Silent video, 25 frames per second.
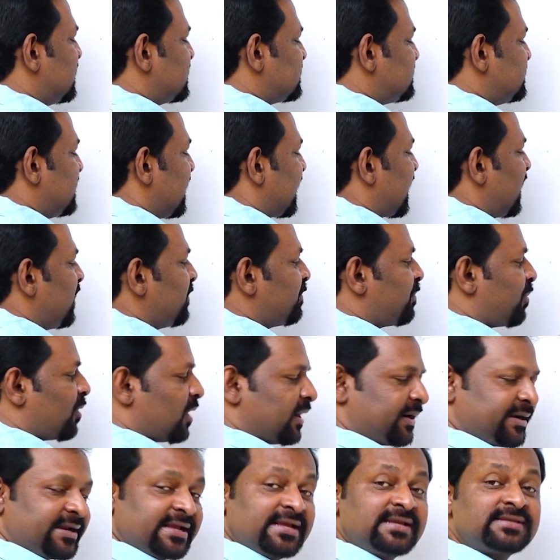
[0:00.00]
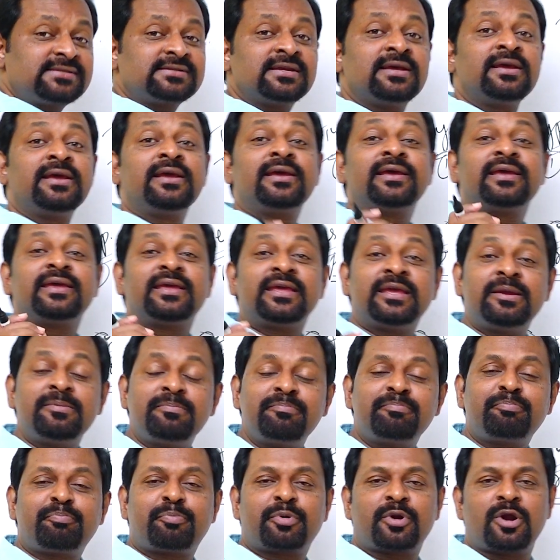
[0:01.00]
second part is
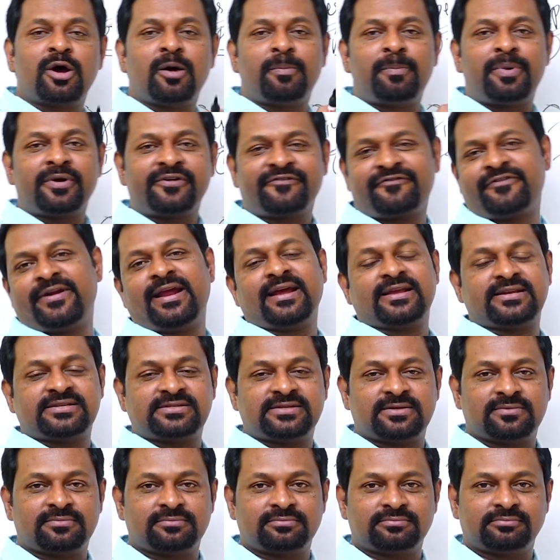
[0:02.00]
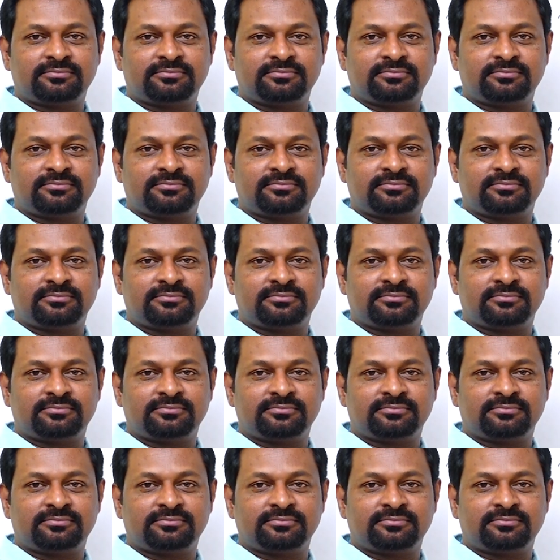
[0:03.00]
improper fraction.